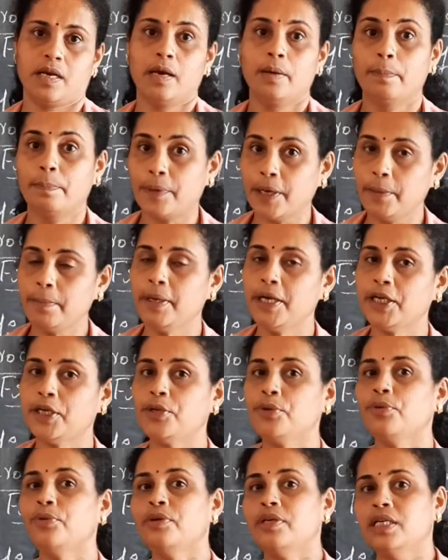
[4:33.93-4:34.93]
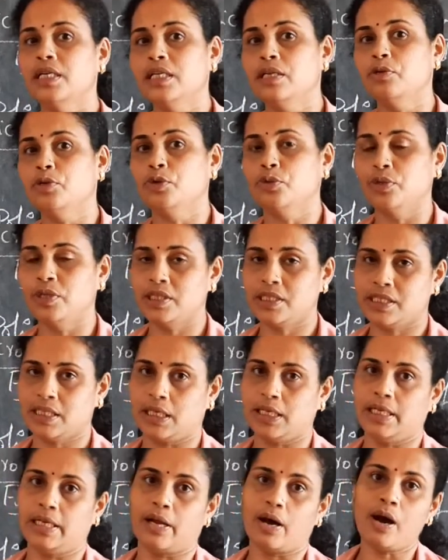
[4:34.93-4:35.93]
Primitive
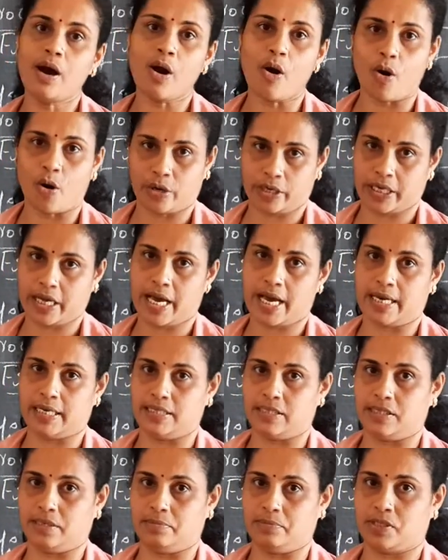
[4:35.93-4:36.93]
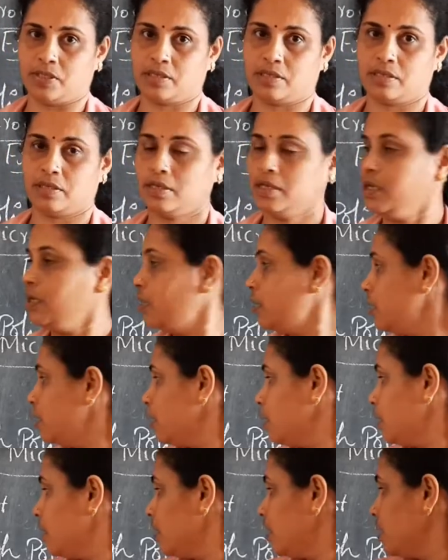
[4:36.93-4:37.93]
unicellular organisms.
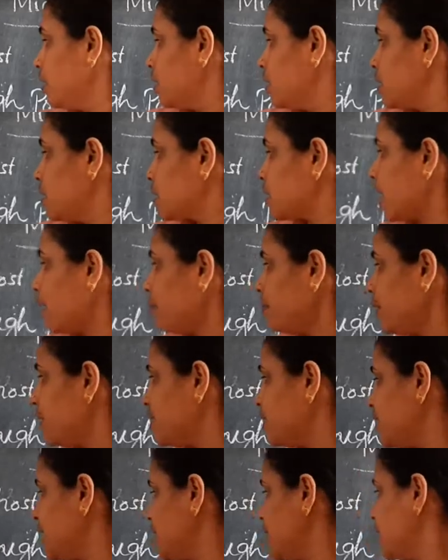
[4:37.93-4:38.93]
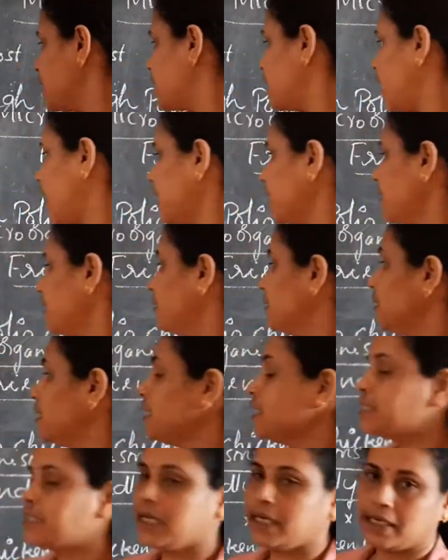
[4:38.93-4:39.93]
Some disease like
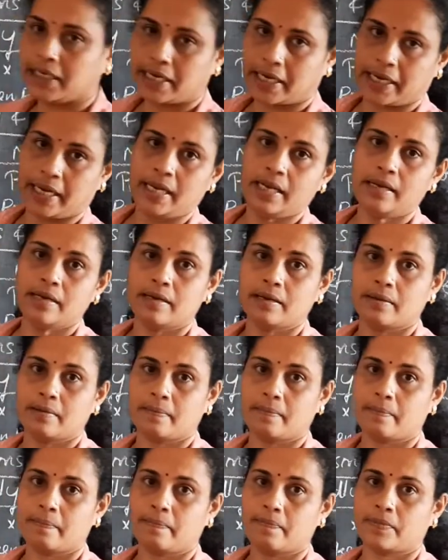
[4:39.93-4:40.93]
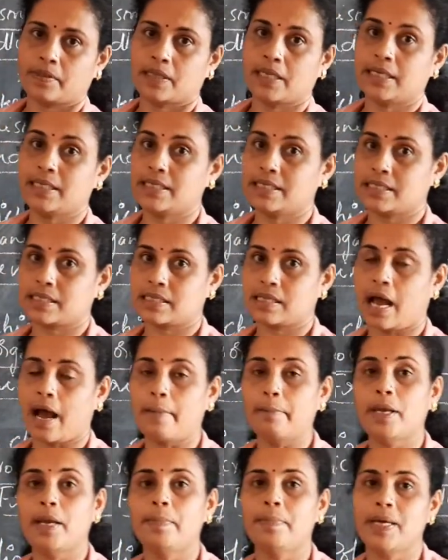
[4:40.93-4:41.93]
dysentery, that is
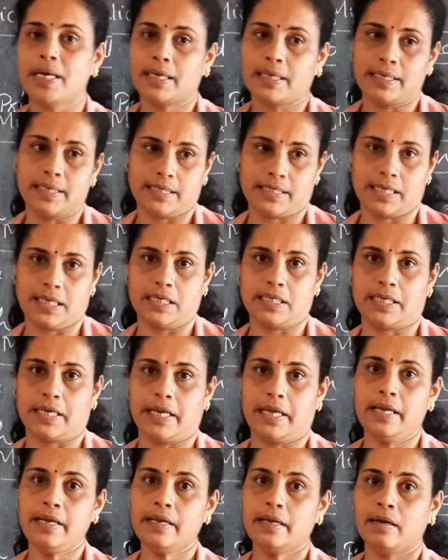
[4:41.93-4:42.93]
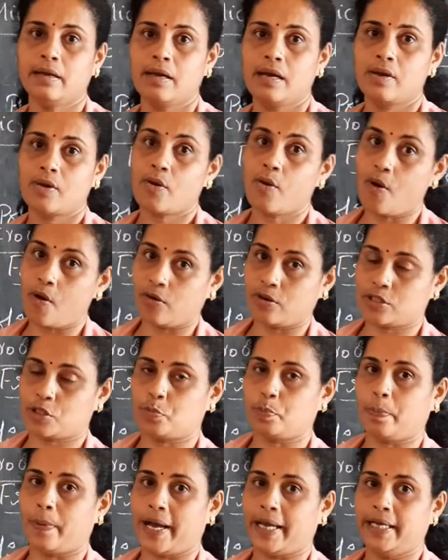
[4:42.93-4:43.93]
amoebic dysentery, caused
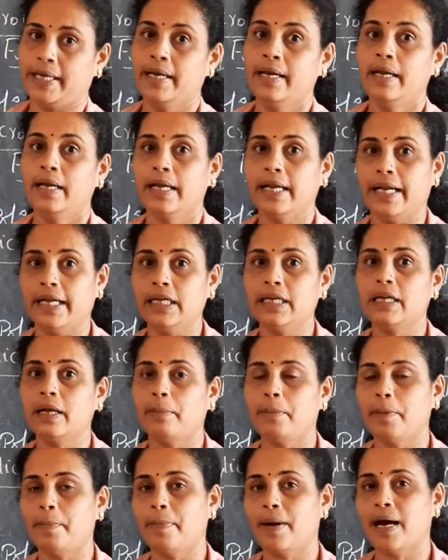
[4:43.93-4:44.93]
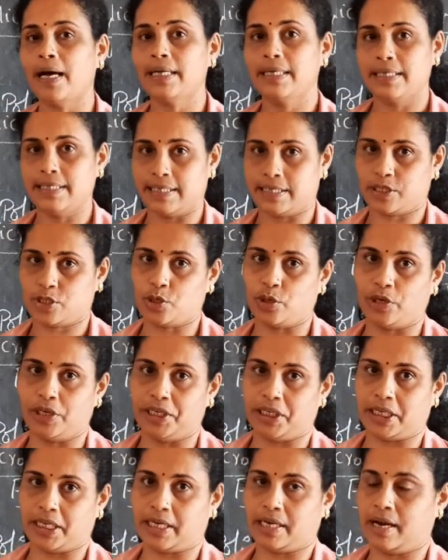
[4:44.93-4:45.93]
by Entamoeba
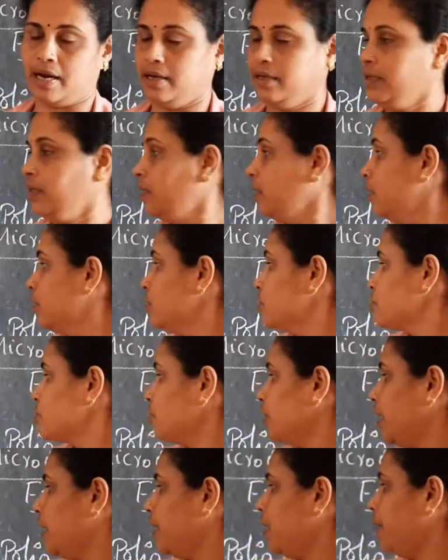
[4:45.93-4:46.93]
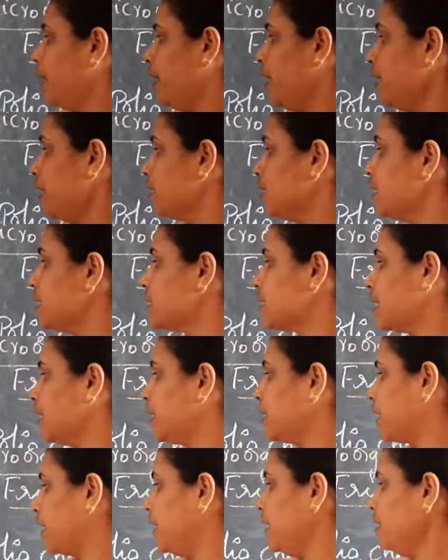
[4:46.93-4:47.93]
histolytica. So anyway,
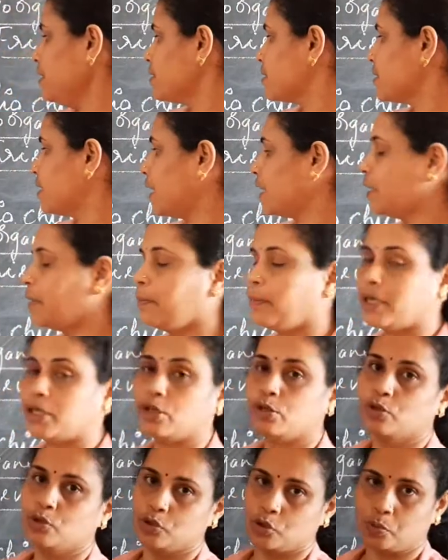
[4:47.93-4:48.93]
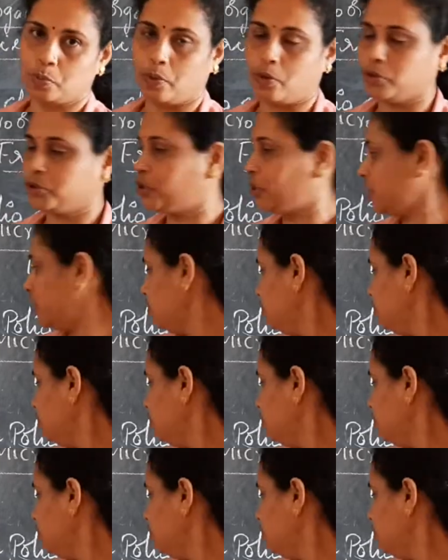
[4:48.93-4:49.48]
dysentery is nothing but loose motion.